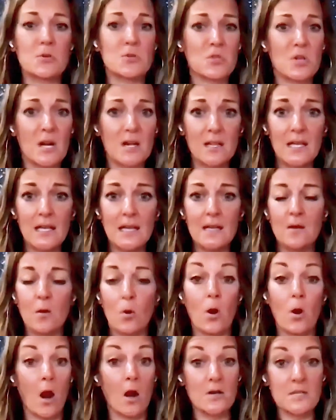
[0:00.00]
people
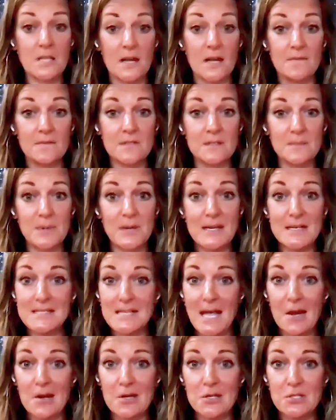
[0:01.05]
struggling or ourselves
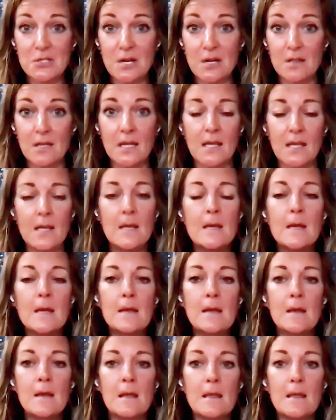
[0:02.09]
being sad or struggling.